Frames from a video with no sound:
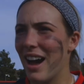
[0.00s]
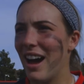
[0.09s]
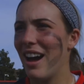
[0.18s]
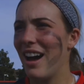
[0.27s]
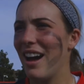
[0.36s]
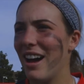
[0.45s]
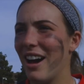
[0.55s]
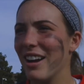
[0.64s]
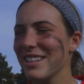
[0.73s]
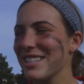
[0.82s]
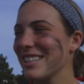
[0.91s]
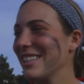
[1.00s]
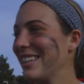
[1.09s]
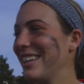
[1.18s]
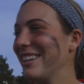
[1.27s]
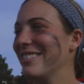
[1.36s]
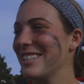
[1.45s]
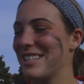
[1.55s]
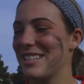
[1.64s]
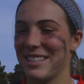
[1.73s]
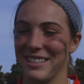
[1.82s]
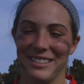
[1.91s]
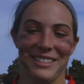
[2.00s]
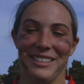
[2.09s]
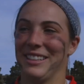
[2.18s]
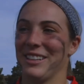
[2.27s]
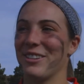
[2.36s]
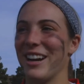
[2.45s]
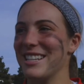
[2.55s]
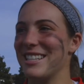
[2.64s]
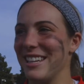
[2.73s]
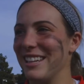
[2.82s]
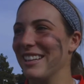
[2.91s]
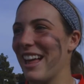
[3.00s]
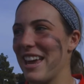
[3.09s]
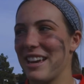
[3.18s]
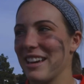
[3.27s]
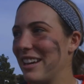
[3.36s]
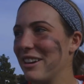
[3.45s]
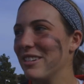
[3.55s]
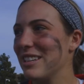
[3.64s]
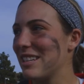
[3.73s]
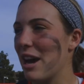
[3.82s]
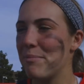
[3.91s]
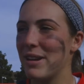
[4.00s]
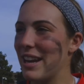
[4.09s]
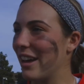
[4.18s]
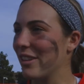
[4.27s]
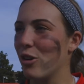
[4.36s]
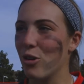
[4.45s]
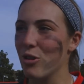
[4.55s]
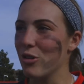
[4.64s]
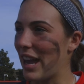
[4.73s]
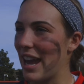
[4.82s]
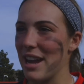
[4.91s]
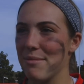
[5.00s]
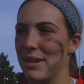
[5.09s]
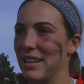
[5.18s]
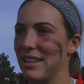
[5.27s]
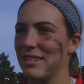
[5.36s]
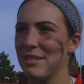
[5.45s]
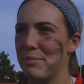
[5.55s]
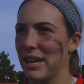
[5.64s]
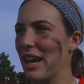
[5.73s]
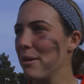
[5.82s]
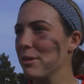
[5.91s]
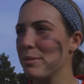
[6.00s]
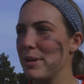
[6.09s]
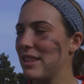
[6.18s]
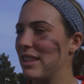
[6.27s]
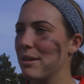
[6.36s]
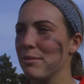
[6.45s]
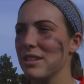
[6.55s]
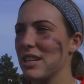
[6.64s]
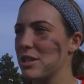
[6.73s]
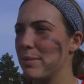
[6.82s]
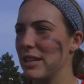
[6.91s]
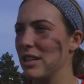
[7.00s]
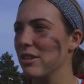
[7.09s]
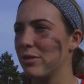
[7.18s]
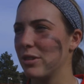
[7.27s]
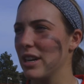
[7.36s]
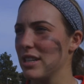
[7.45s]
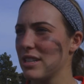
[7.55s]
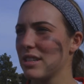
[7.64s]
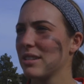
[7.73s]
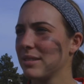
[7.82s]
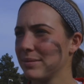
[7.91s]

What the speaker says: Honestly, it was crazy. Like, it was up and down the whole game, and being able to beat them was such a big deal for us.